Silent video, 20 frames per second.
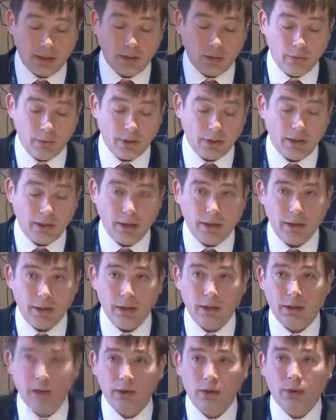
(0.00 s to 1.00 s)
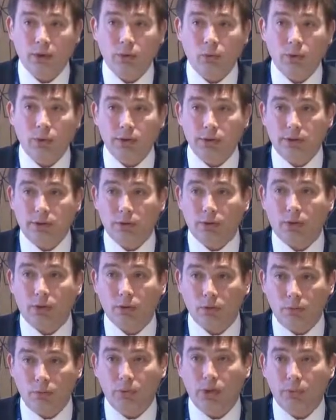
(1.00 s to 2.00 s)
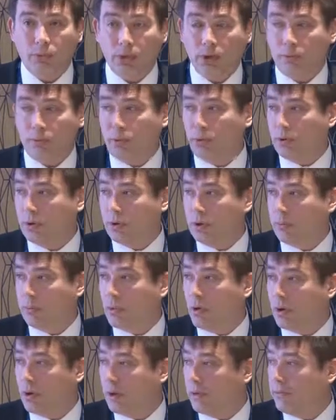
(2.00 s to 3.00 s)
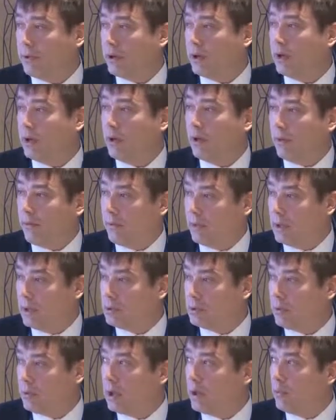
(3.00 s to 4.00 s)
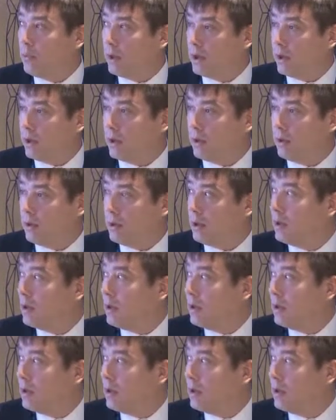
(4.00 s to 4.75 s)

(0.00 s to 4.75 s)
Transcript: in our clinic with cone beam computed tomography. That's why we can